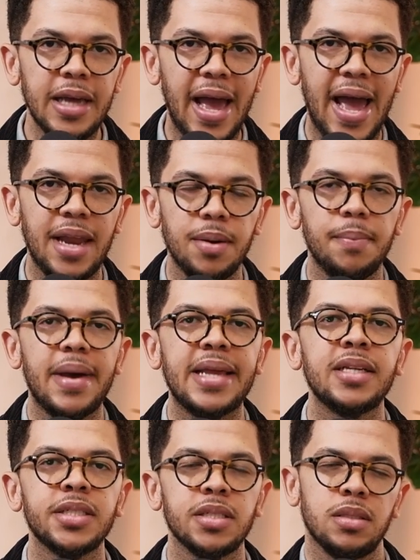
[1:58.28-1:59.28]
and
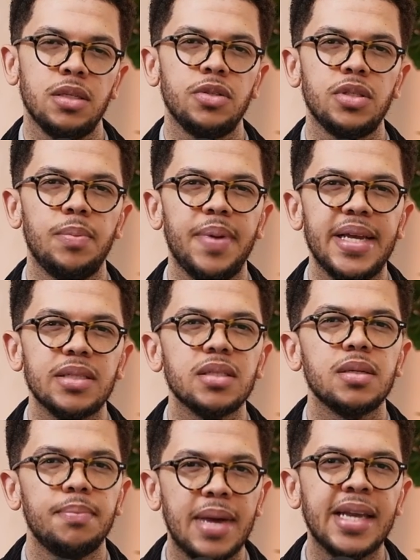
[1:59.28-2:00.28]
manages those debates,
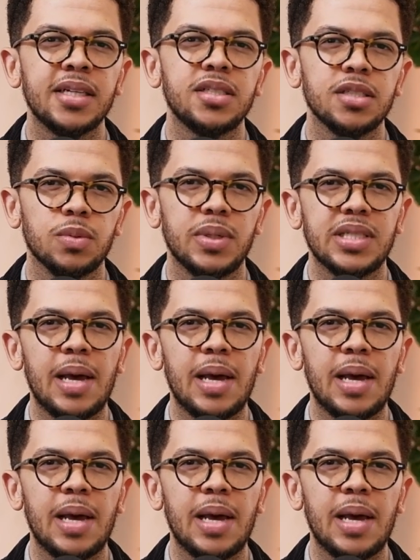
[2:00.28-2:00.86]
manages what's